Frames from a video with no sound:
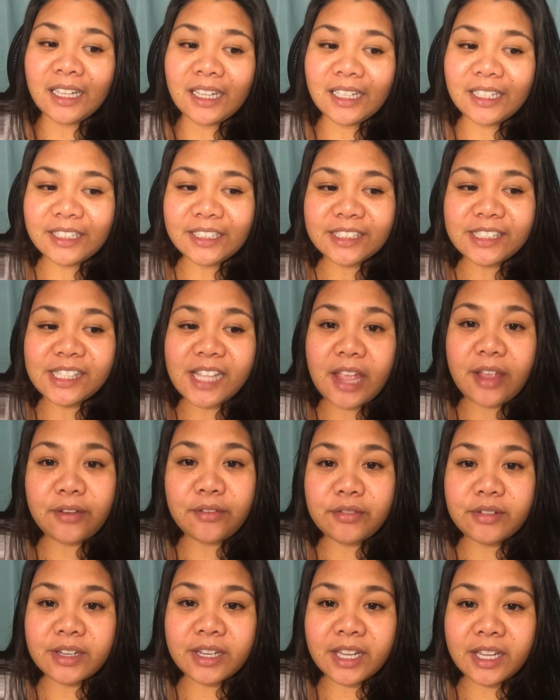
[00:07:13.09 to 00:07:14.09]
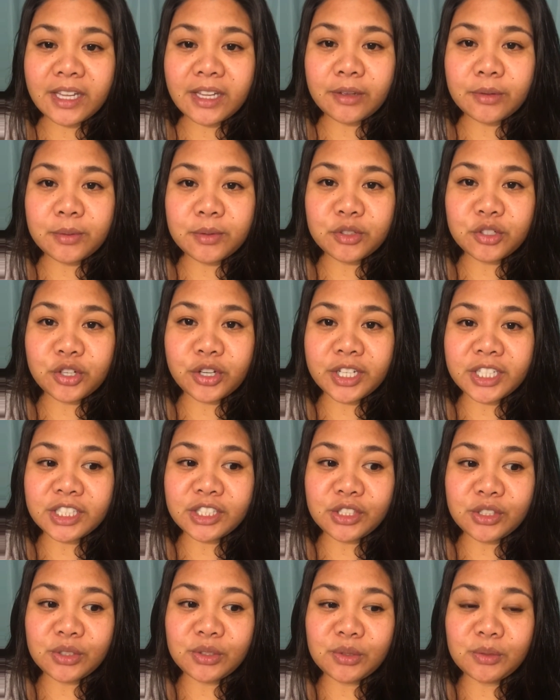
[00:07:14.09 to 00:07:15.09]
I guess every day I will try
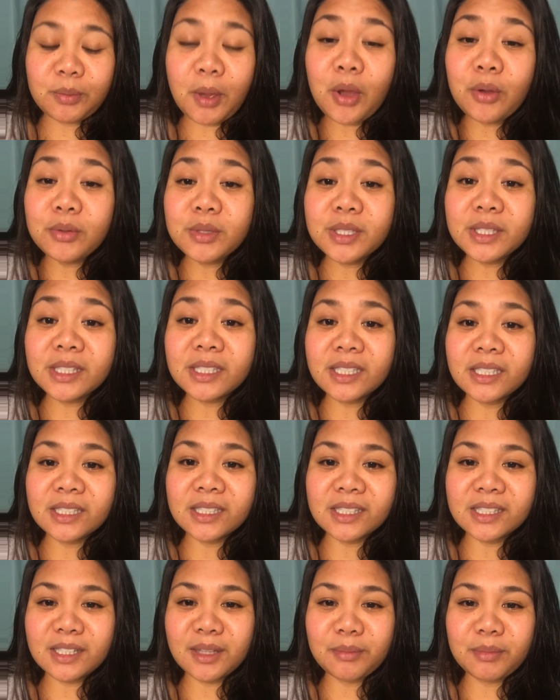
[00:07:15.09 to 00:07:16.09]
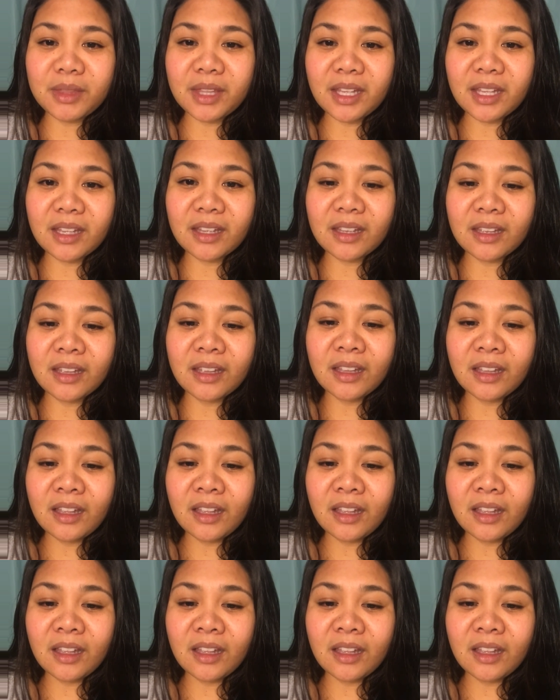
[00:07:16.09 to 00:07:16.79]
to post something